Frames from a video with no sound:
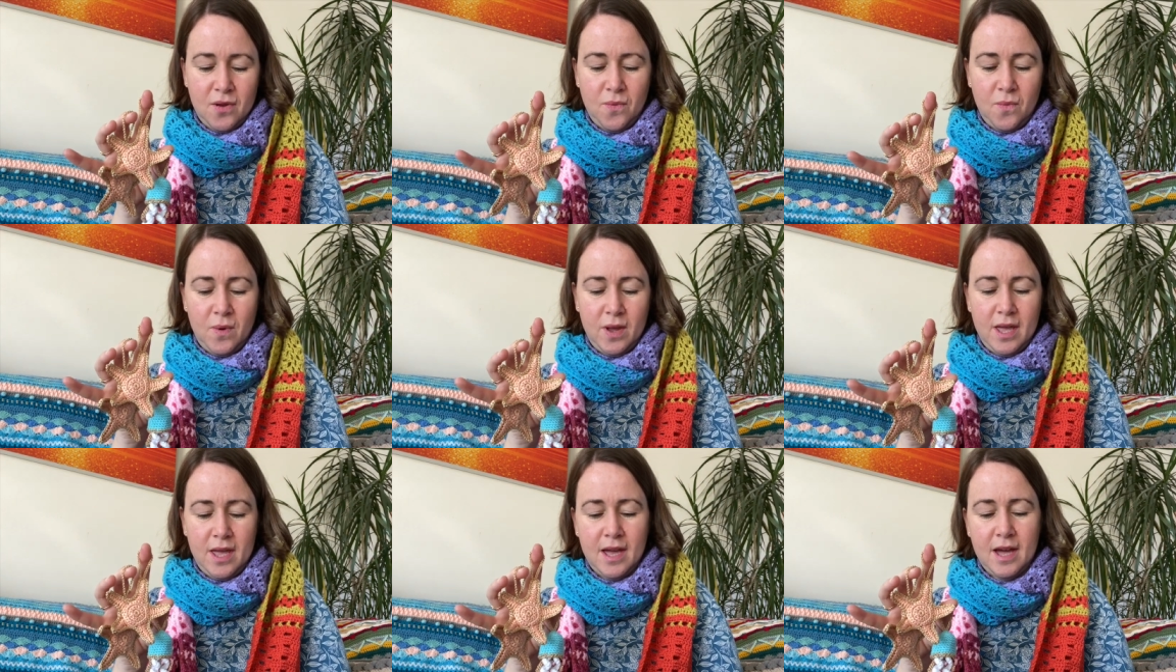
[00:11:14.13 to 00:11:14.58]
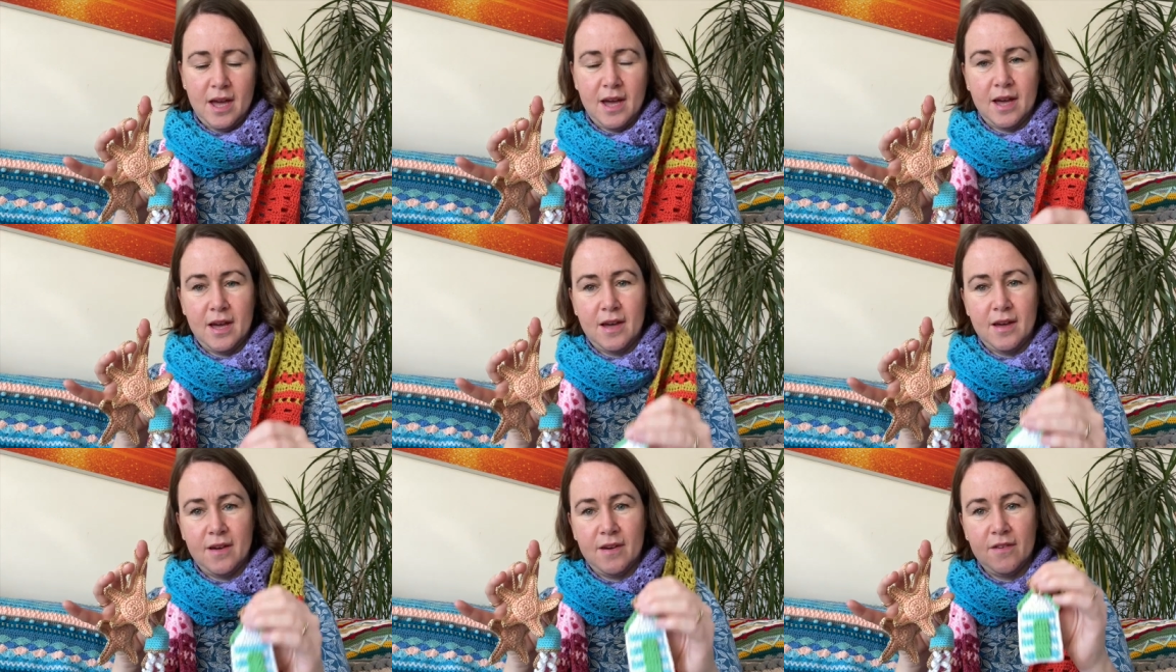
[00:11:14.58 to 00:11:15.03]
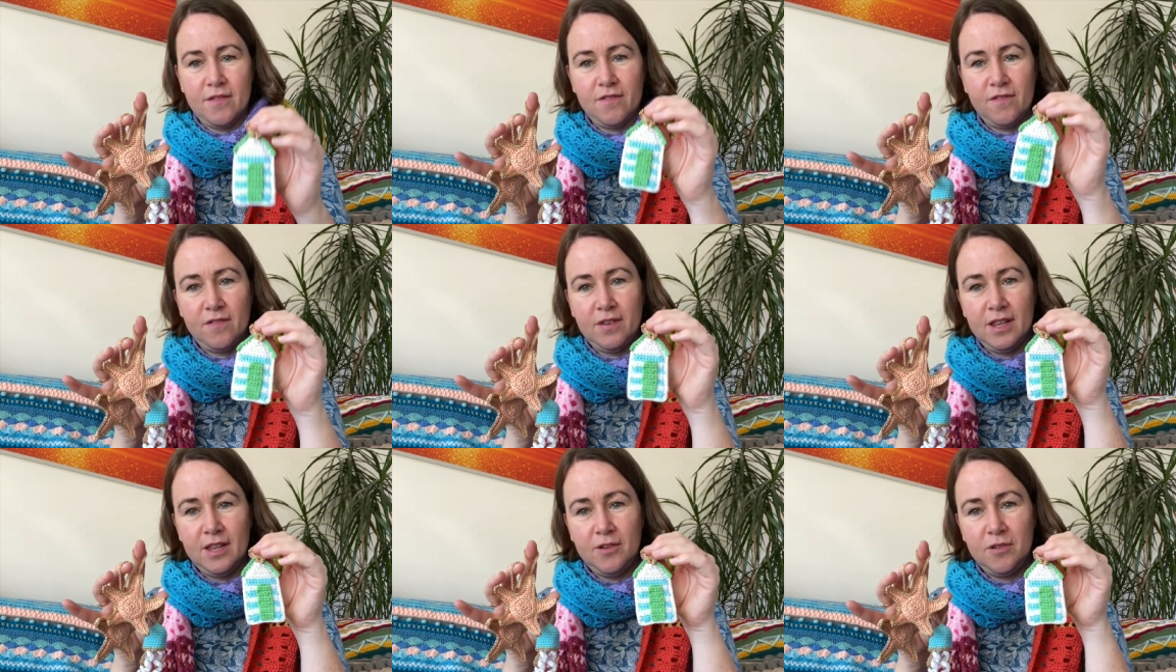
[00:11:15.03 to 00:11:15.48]
We have
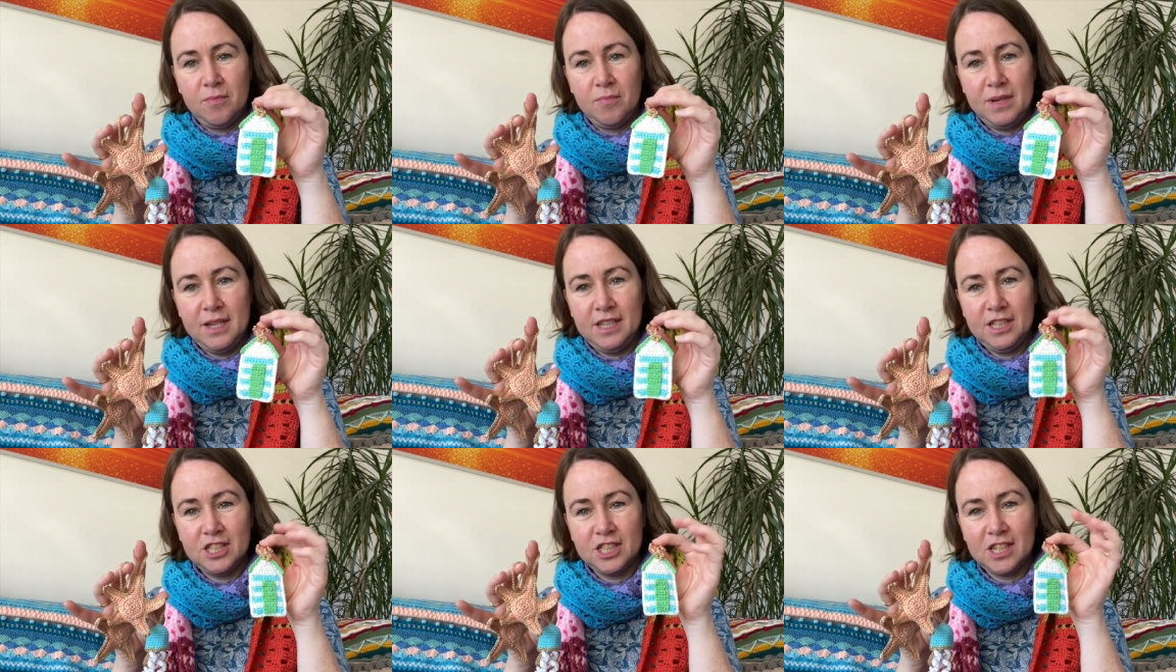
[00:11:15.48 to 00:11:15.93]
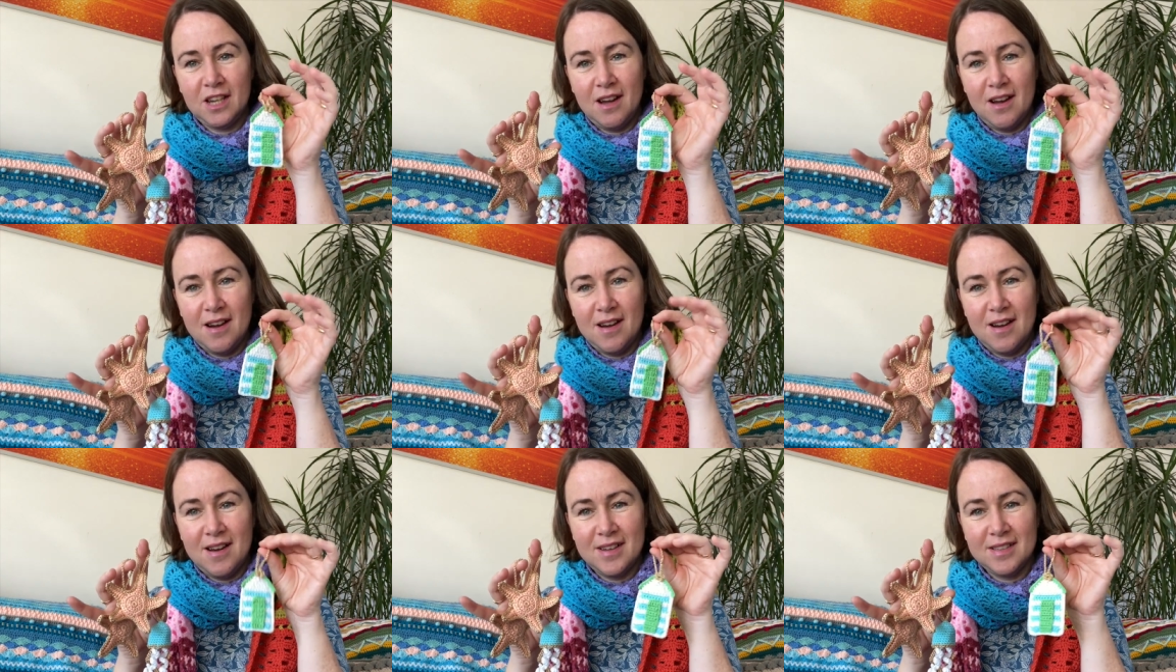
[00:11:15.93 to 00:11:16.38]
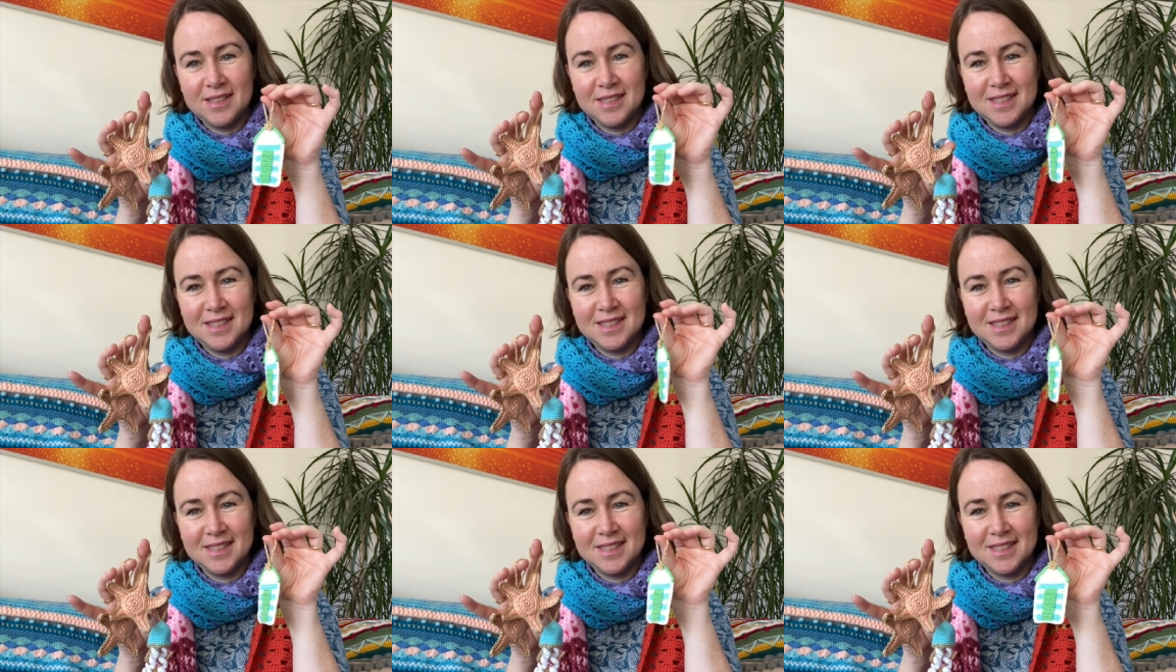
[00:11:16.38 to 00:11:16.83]
little beach
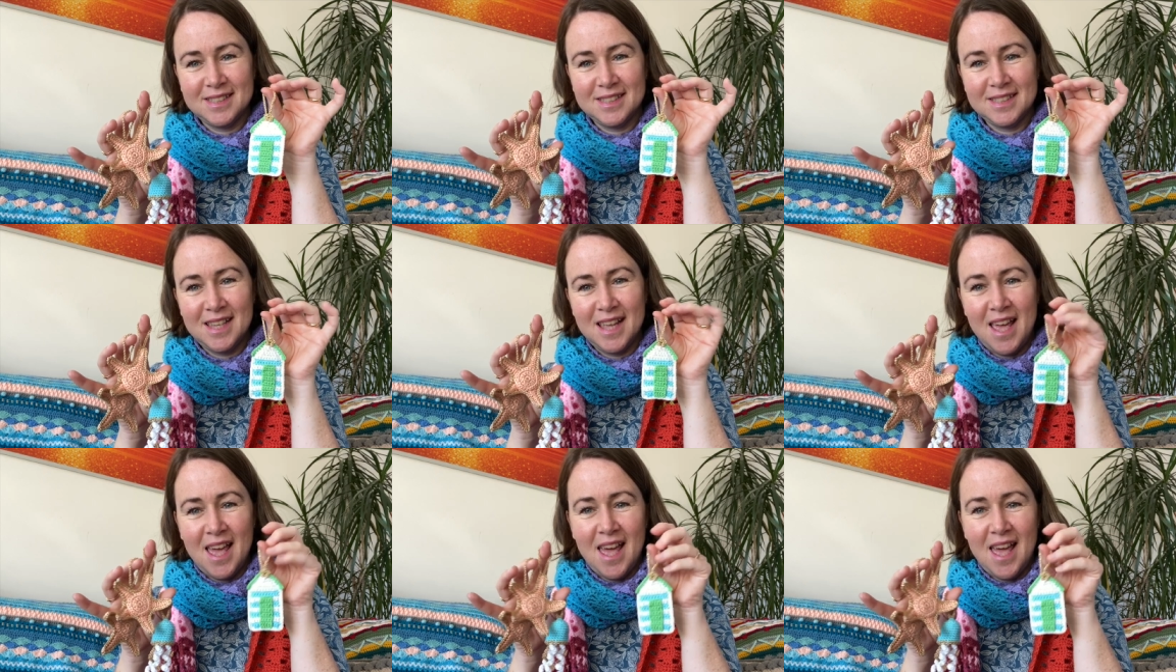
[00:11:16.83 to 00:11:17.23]
hats.